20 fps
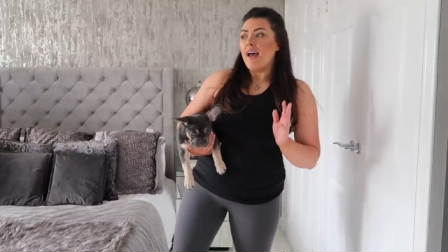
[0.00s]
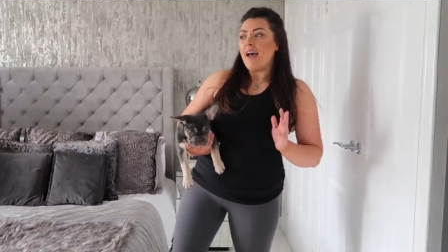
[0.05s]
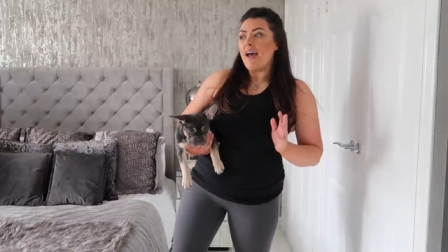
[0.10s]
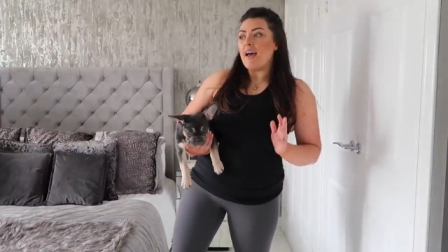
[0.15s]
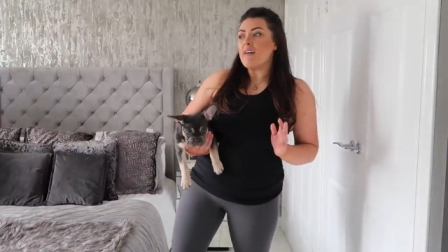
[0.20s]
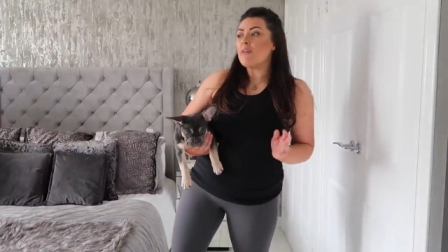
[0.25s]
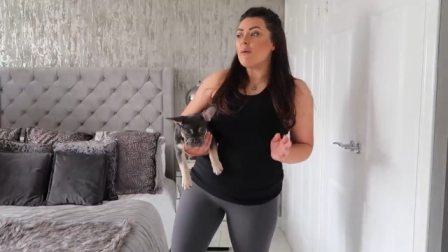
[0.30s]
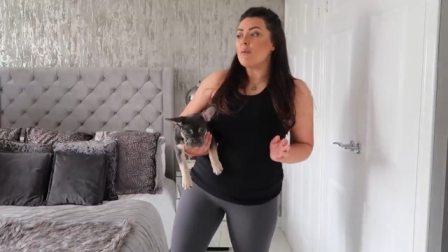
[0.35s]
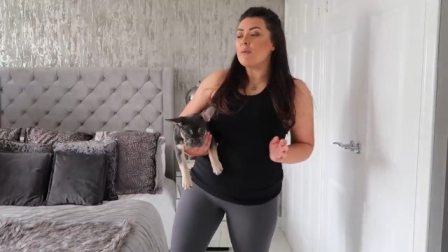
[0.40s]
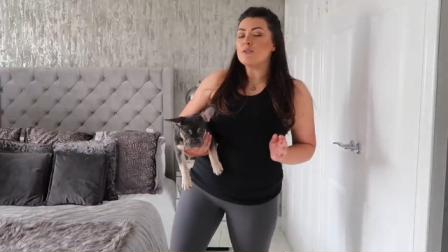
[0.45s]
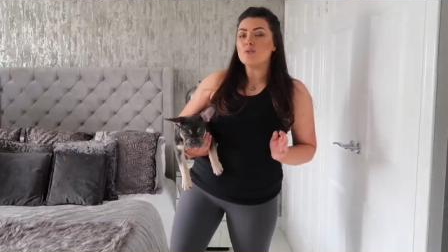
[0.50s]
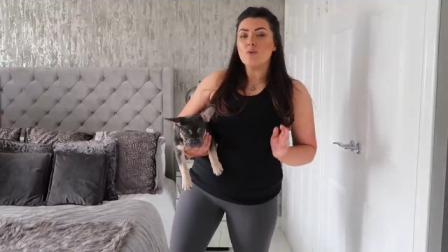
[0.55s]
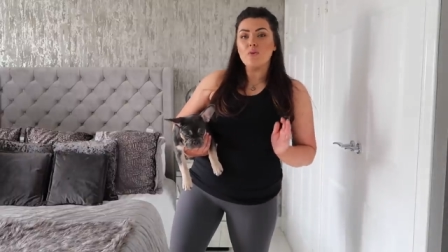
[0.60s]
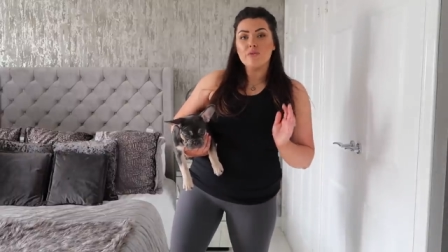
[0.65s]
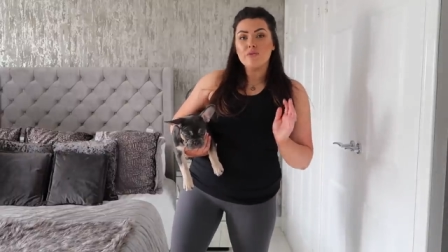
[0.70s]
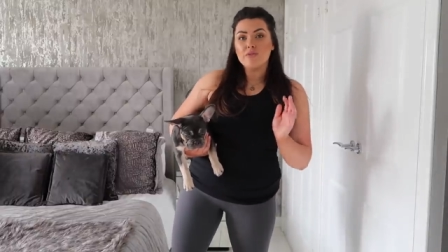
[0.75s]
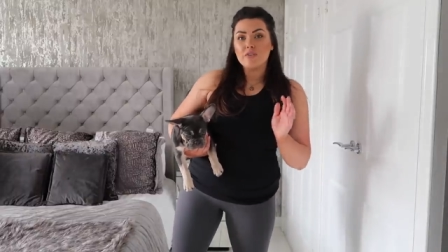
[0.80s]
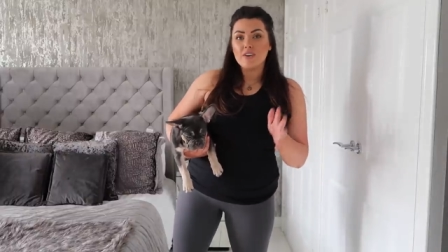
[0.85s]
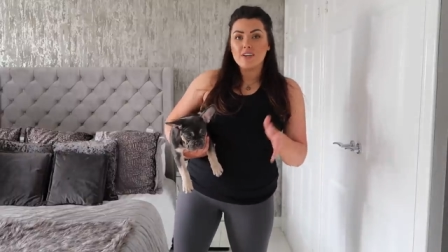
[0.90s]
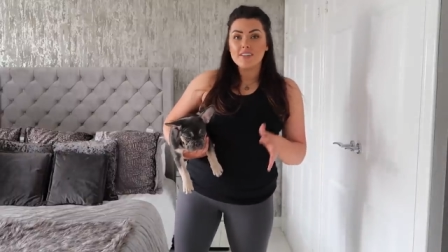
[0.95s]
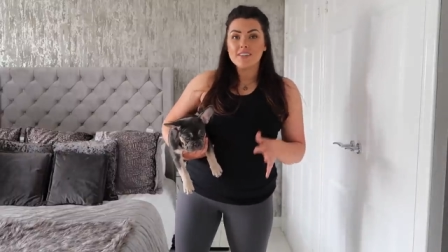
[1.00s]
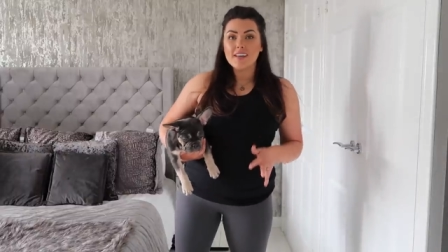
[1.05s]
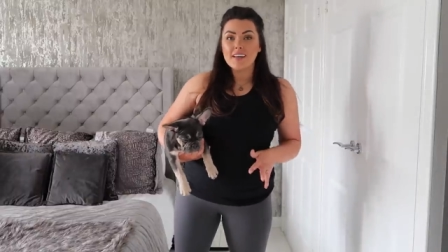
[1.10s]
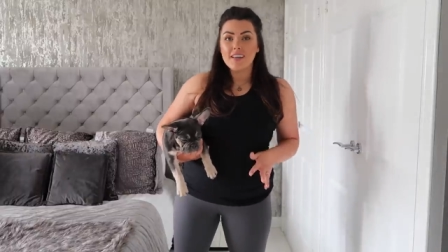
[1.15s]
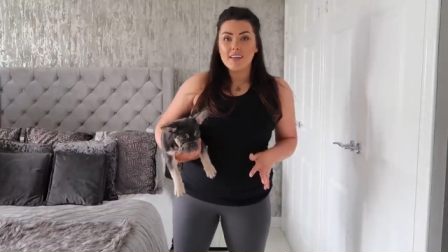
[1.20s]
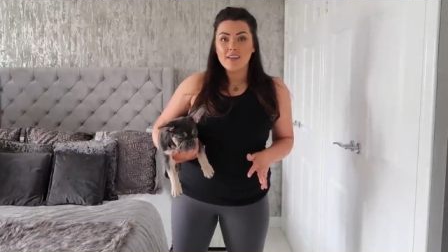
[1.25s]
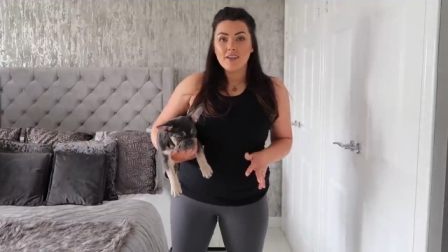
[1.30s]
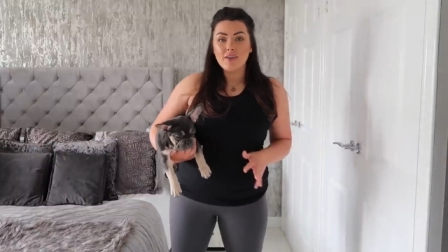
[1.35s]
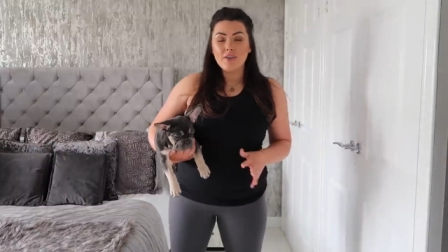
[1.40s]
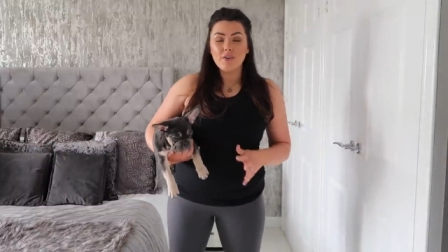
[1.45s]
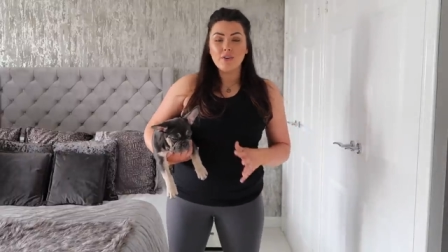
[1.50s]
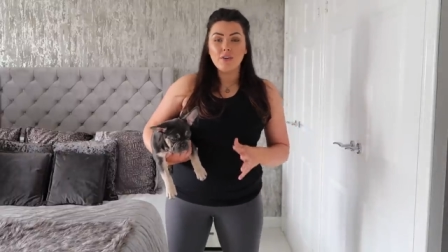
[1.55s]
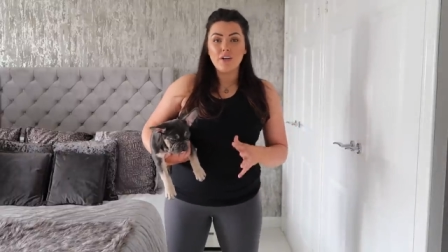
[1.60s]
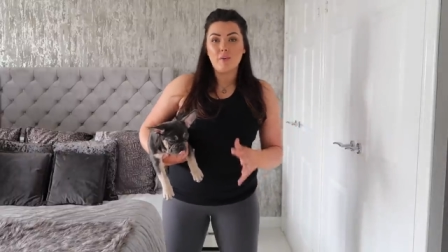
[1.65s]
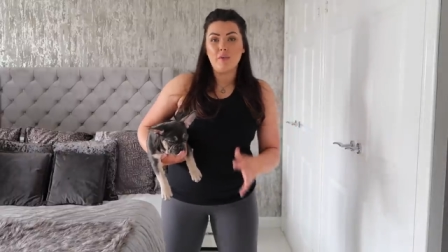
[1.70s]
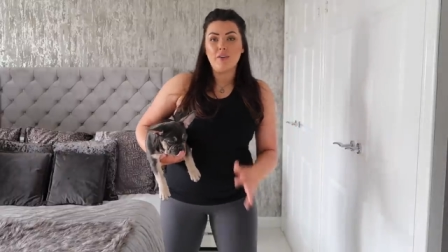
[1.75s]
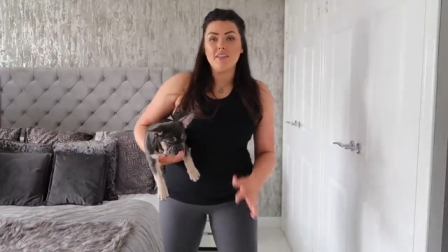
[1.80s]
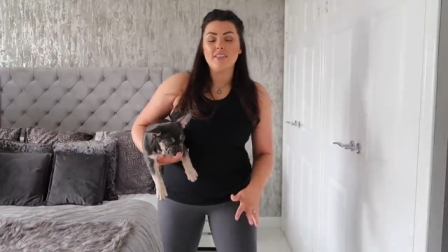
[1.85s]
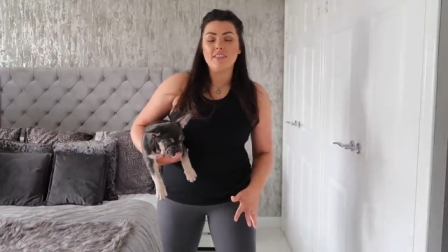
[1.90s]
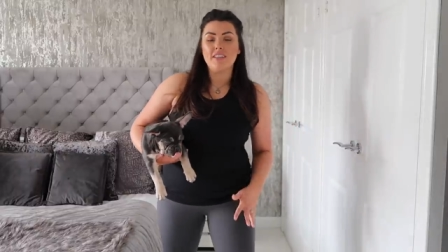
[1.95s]
if I was going for a cycle and
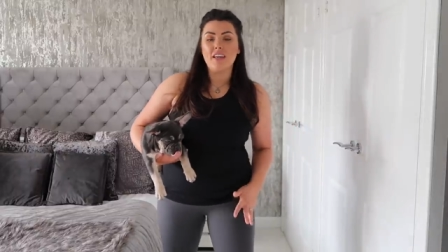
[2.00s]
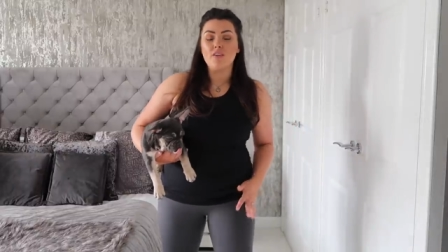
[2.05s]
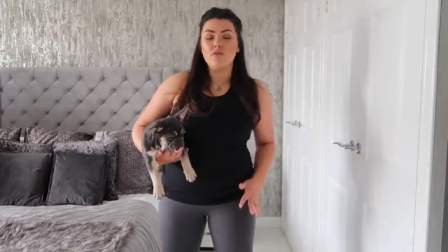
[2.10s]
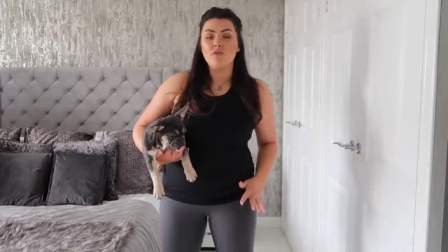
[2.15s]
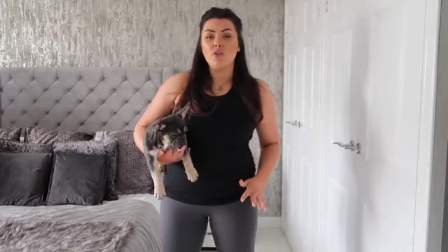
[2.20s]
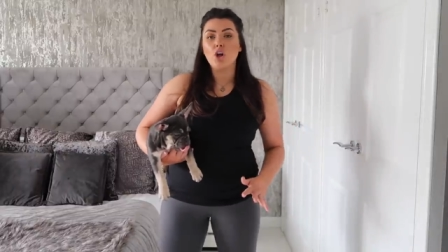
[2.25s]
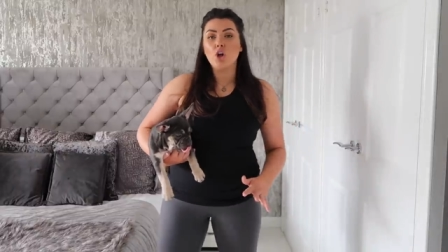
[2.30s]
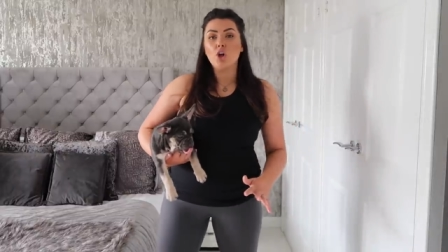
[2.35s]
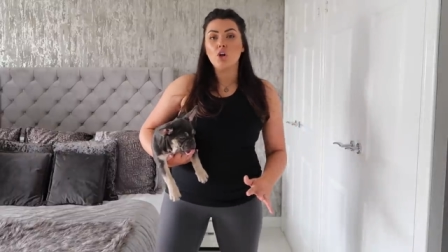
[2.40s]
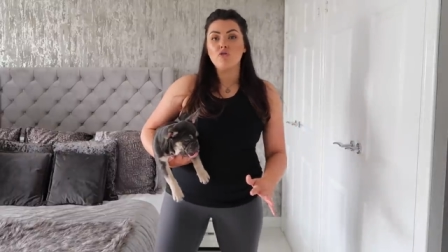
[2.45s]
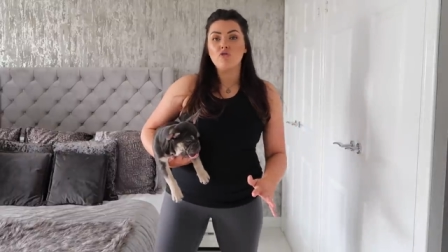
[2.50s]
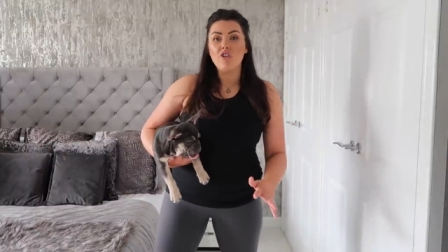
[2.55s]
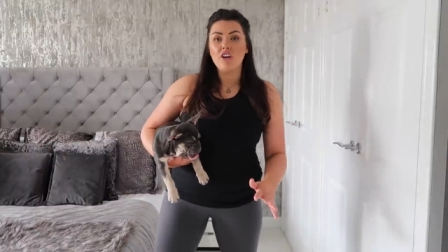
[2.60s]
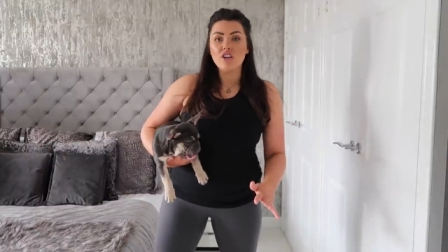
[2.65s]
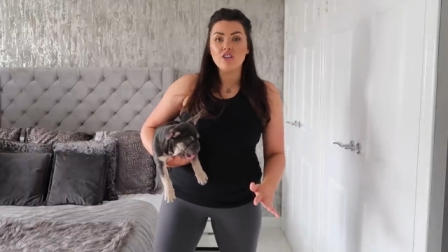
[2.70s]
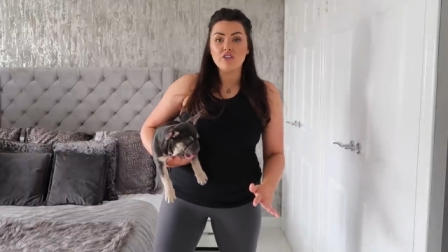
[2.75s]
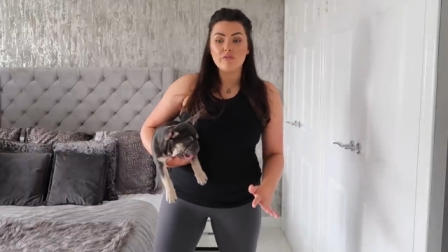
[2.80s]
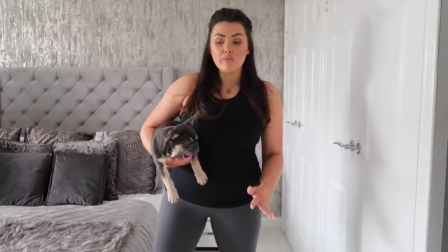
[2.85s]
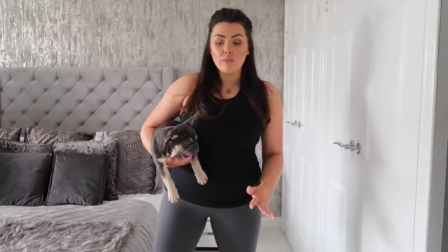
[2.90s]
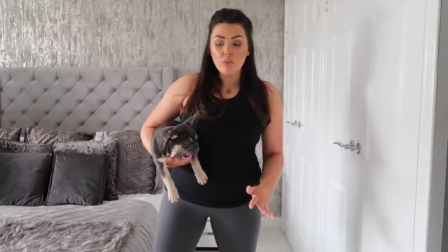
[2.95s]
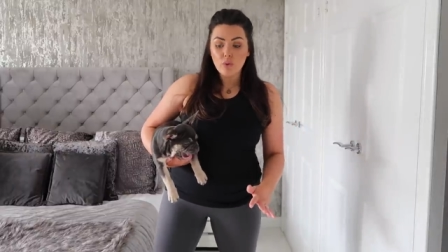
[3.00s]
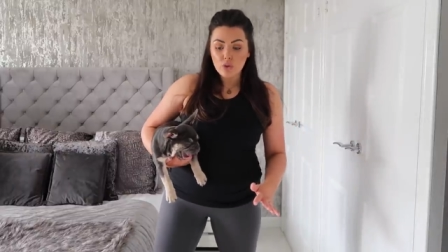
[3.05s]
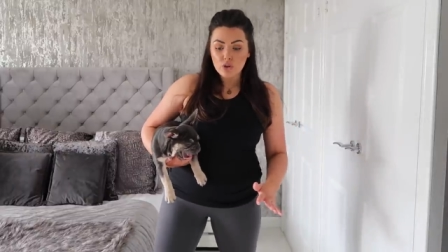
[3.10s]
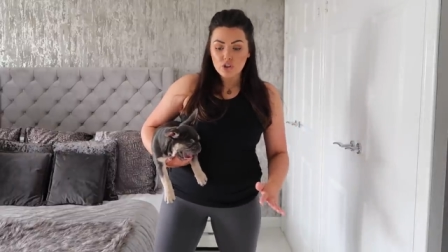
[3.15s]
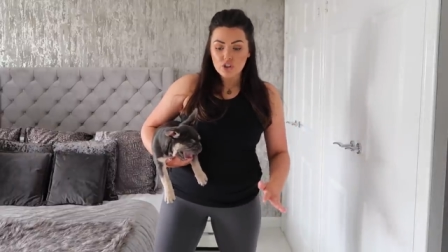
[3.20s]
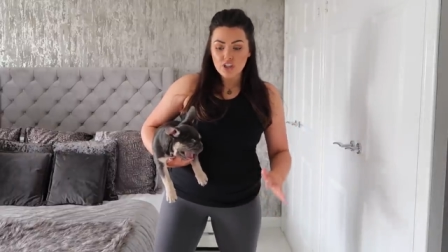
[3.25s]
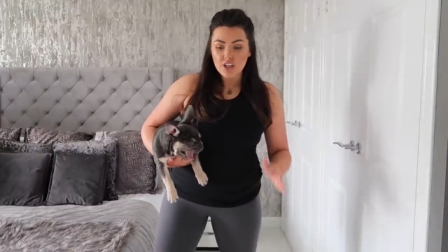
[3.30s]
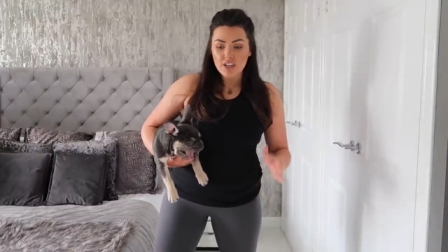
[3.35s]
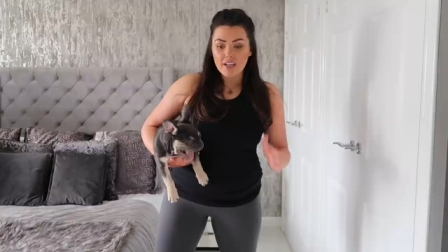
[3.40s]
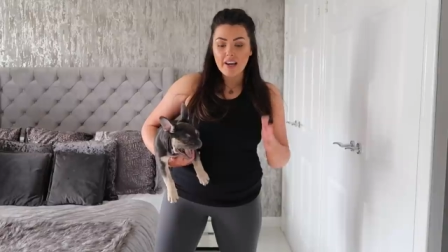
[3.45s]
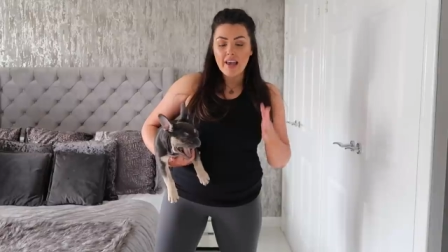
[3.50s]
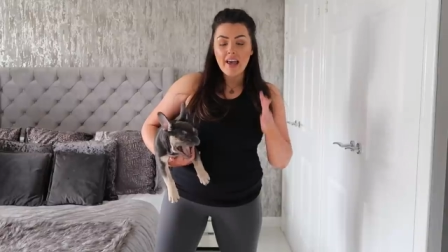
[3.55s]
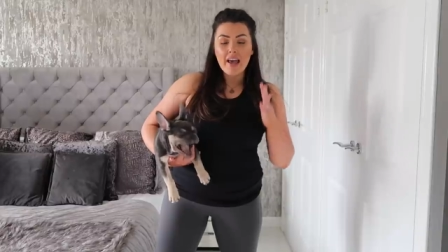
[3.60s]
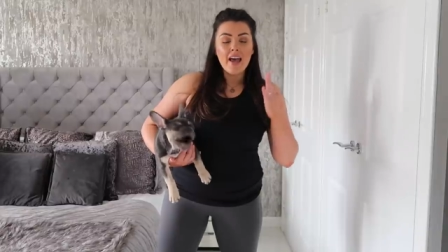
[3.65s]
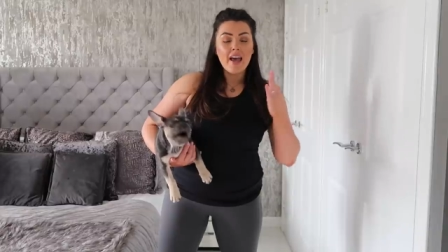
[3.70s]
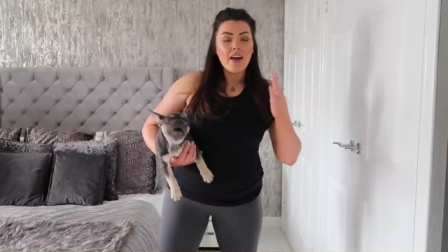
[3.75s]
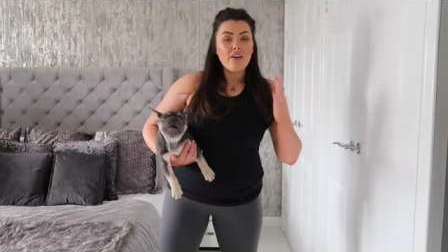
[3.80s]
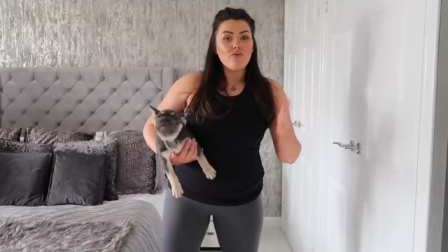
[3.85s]
I wanted to get a really good range of motion,